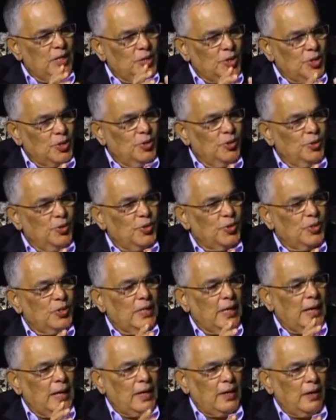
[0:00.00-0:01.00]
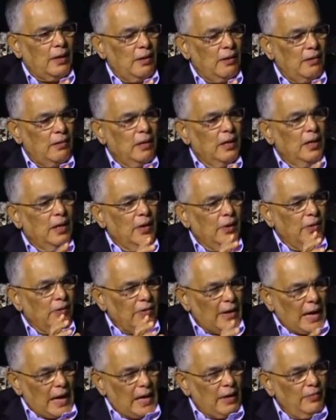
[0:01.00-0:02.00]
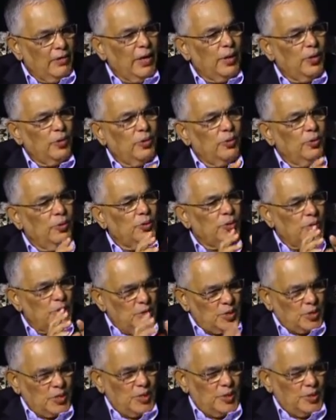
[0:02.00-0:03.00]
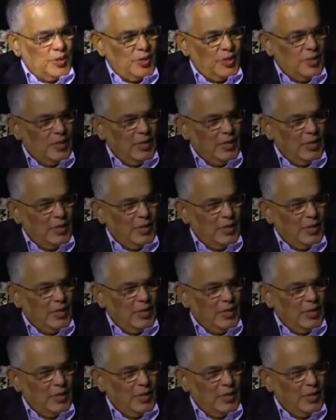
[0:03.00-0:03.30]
issues that are relevant to sisters.